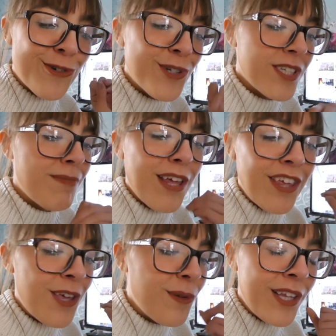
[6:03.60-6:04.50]
draw some like
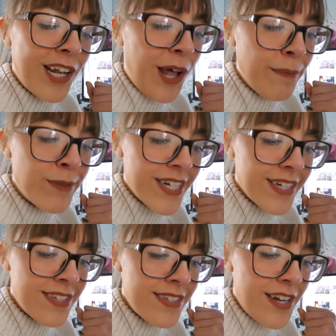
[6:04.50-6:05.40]
cute little
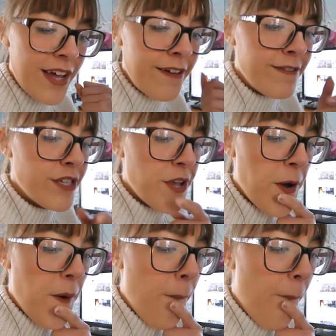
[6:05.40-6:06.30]
objects and stuff.
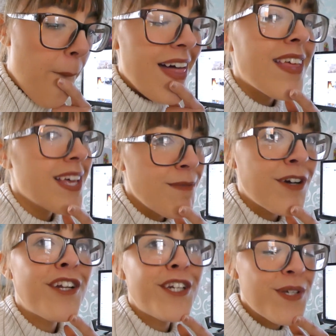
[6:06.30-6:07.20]
So I think I'm
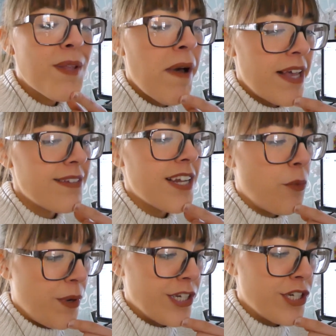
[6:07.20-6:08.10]
gonna do the
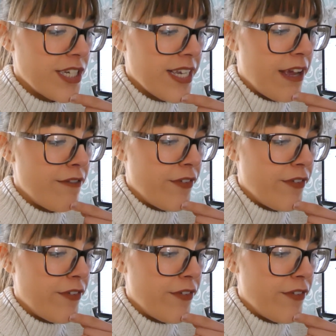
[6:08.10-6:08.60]
pastel witch design